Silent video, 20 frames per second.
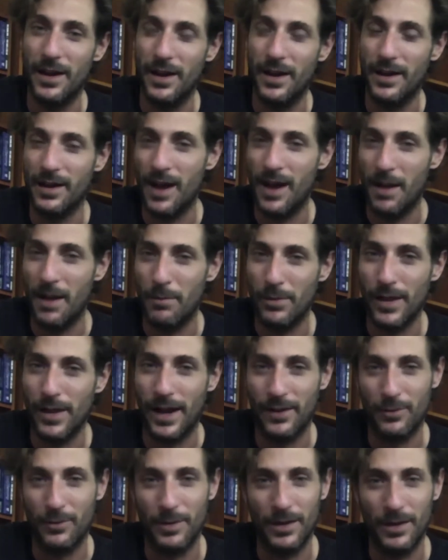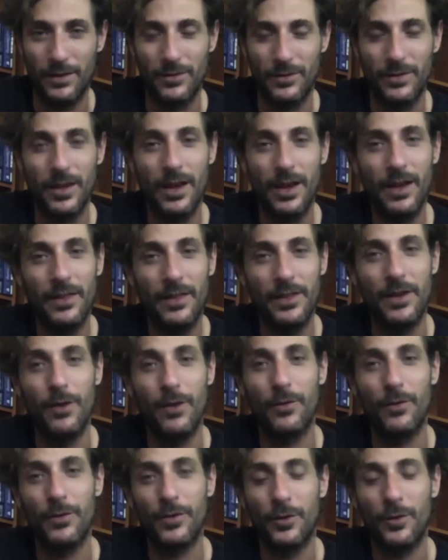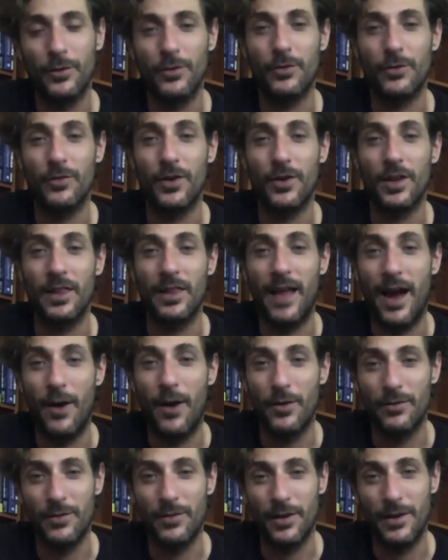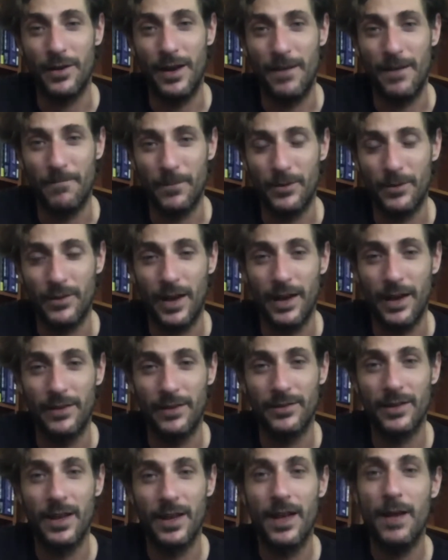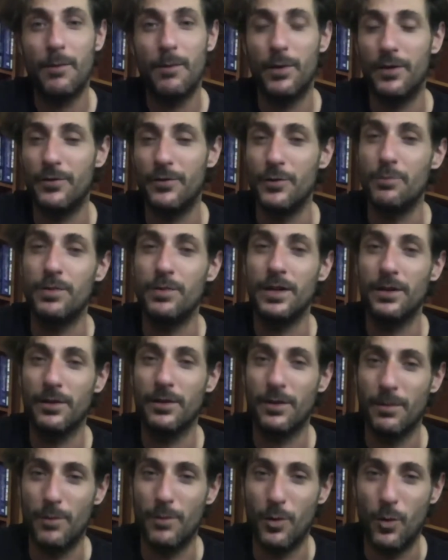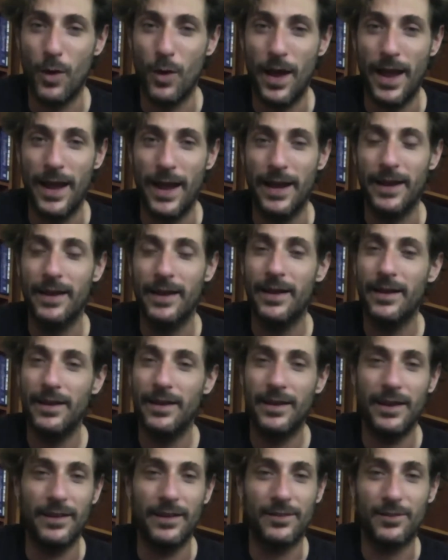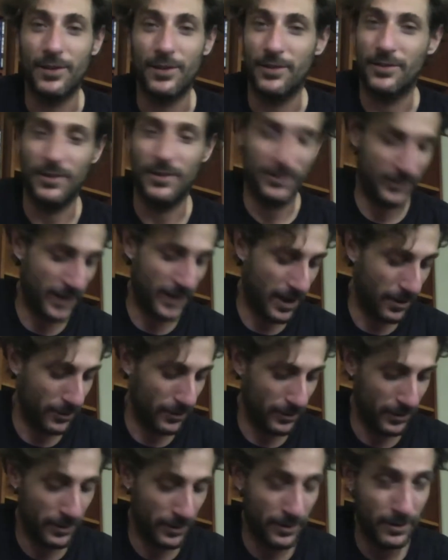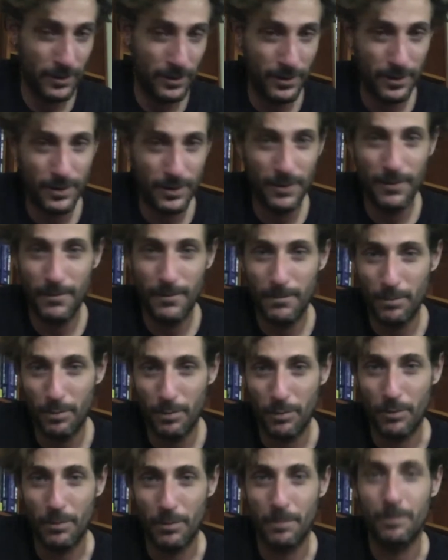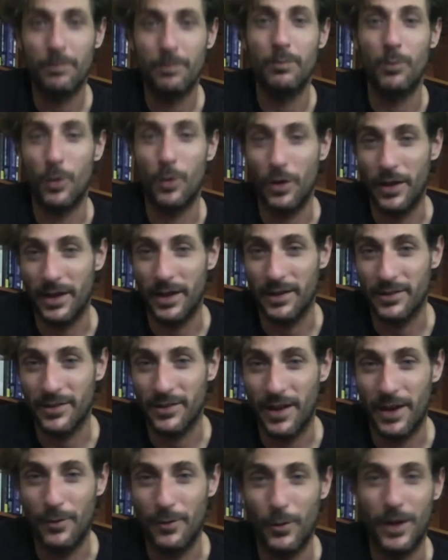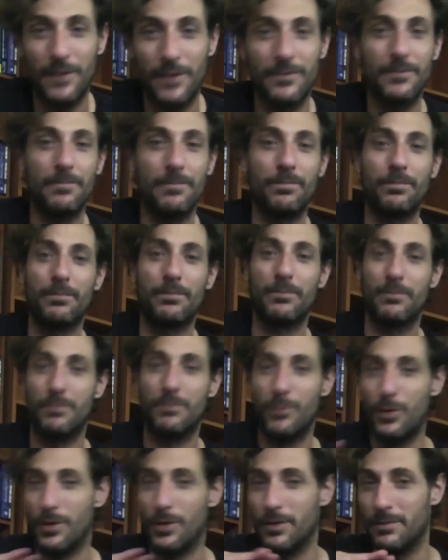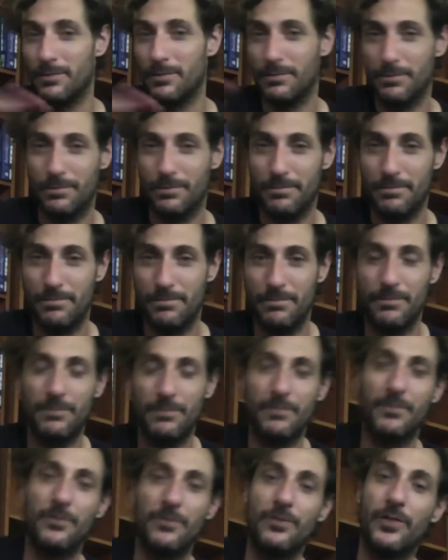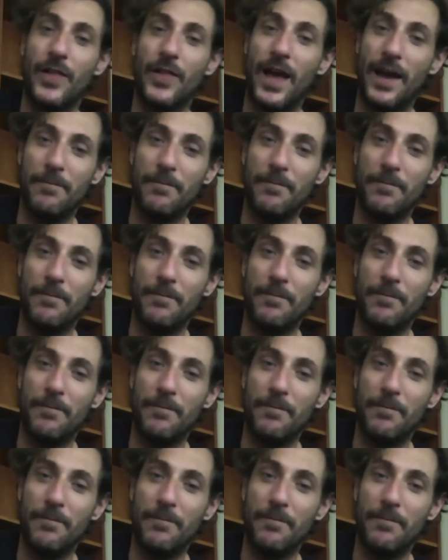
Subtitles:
complex because the overtones are very loud and very emphasized. But if you peel them away, it starts to sound more like a sine wave, more flat.